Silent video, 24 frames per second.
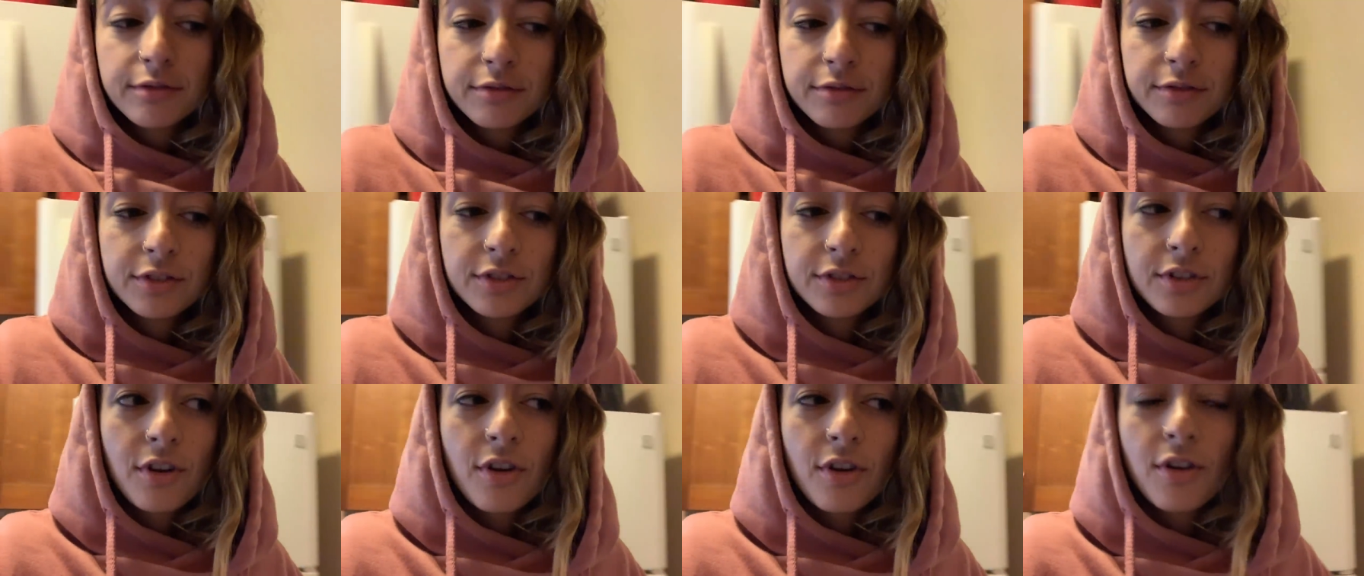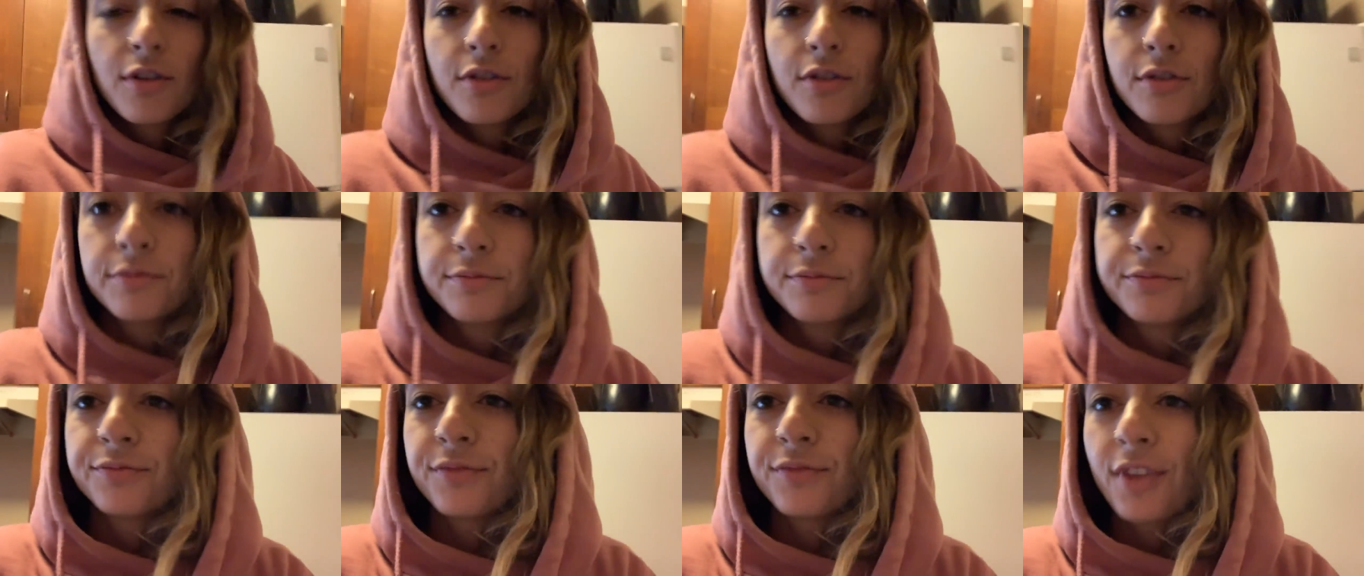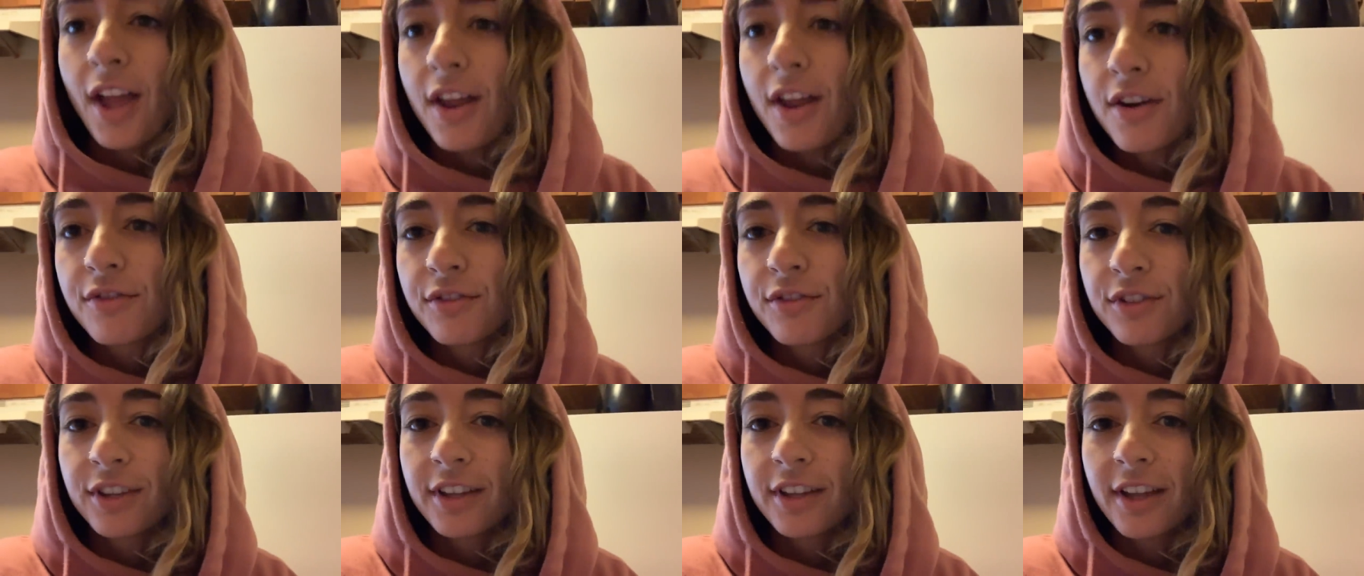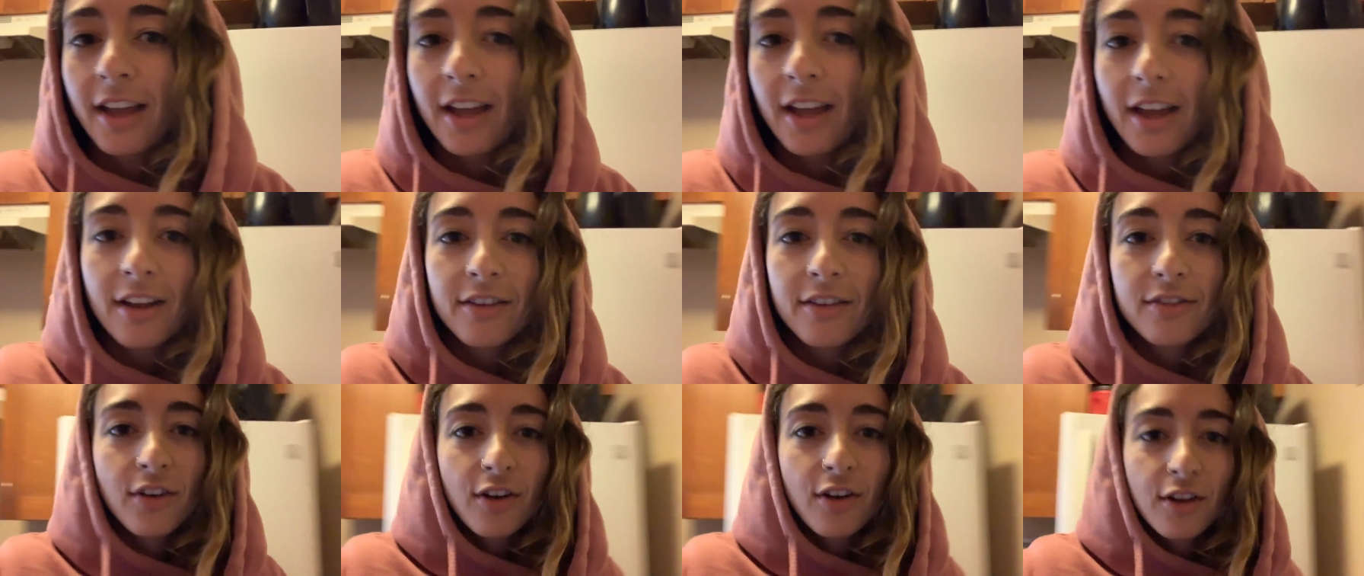So I don't really
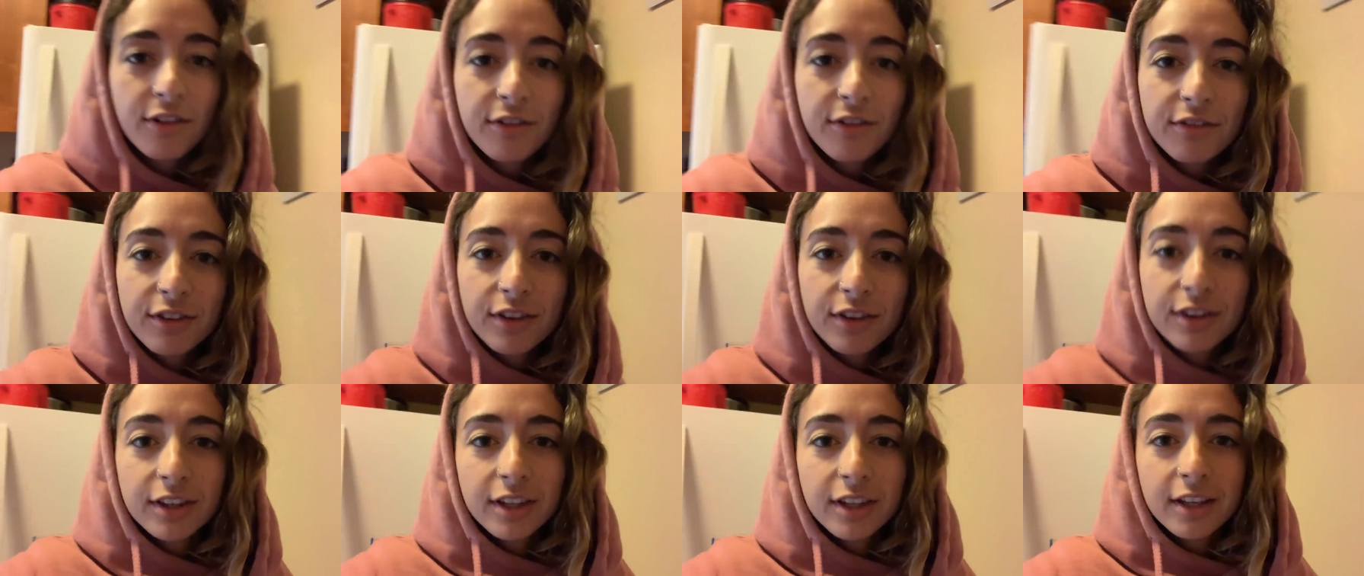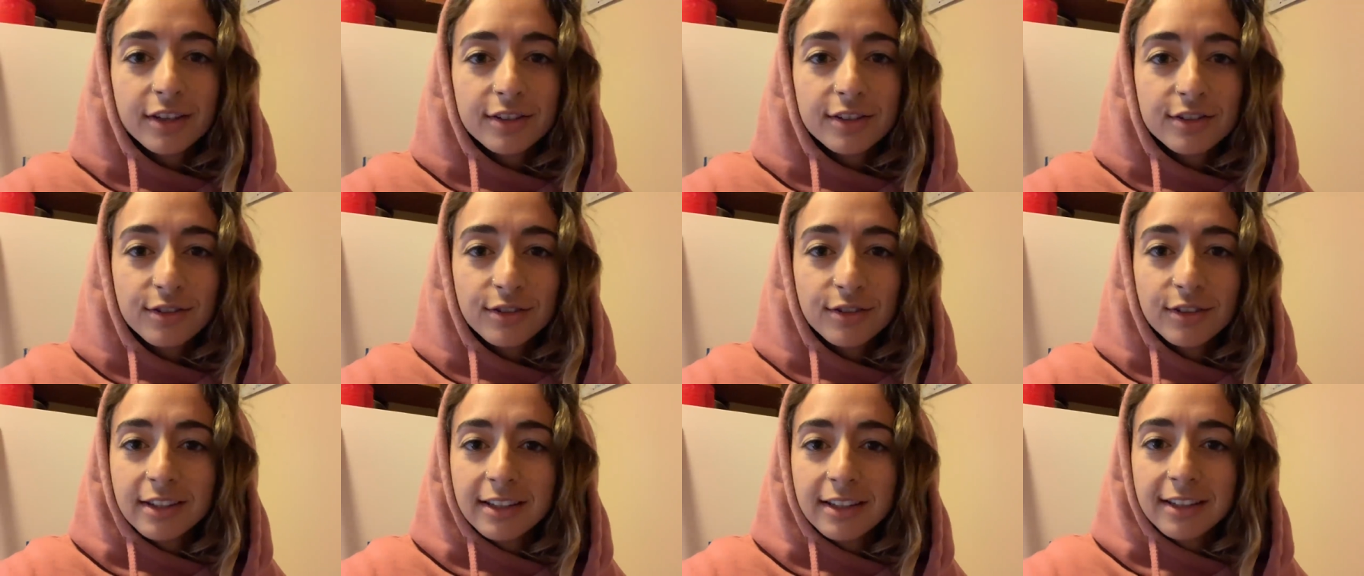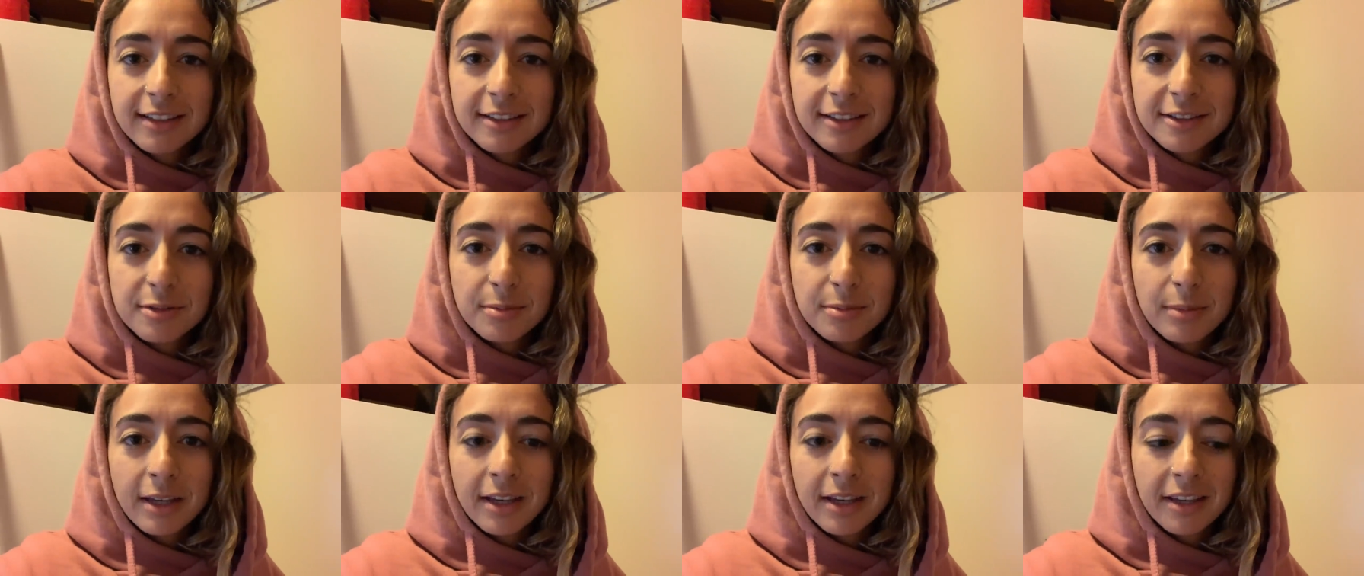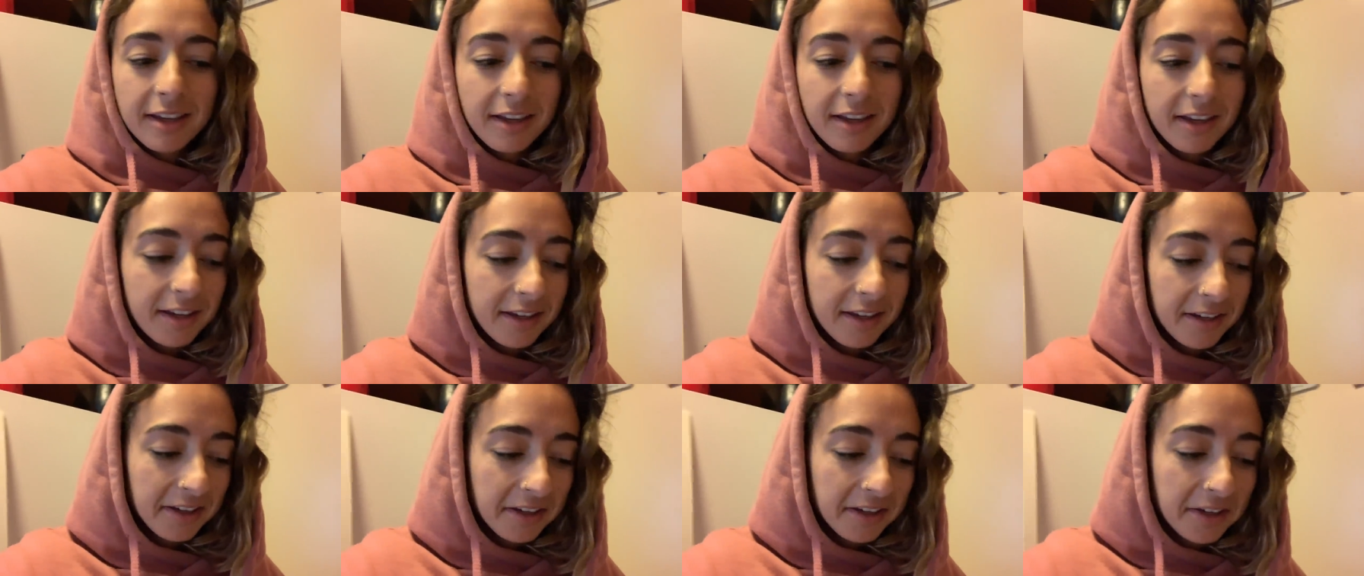have all of the things you need to make
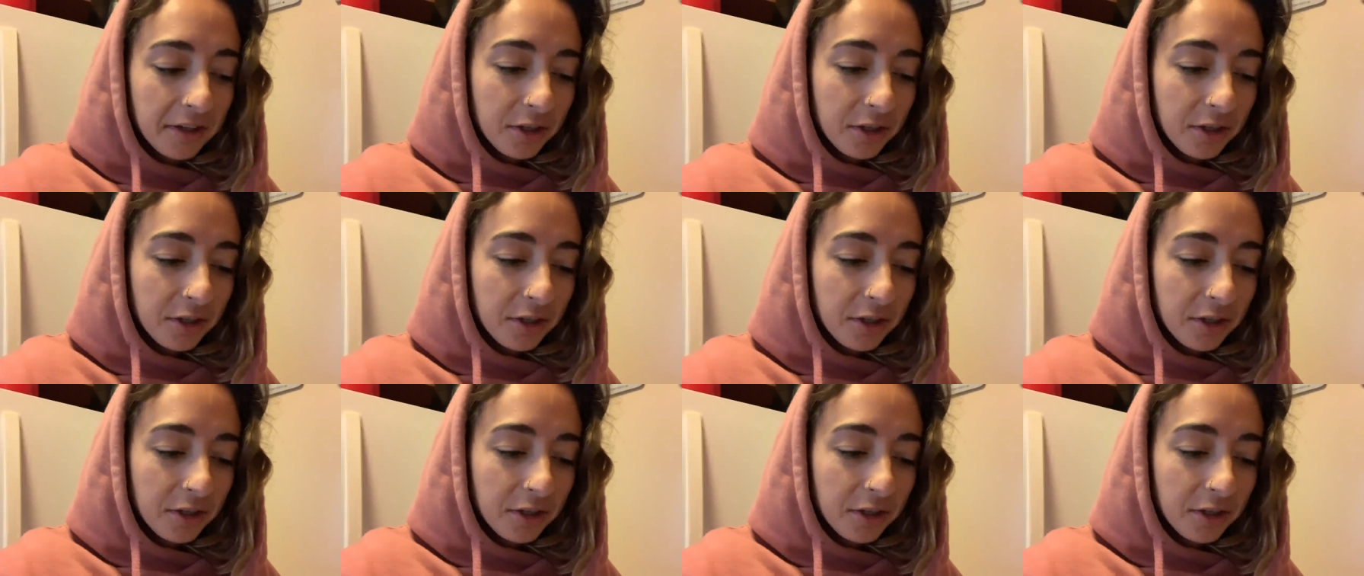a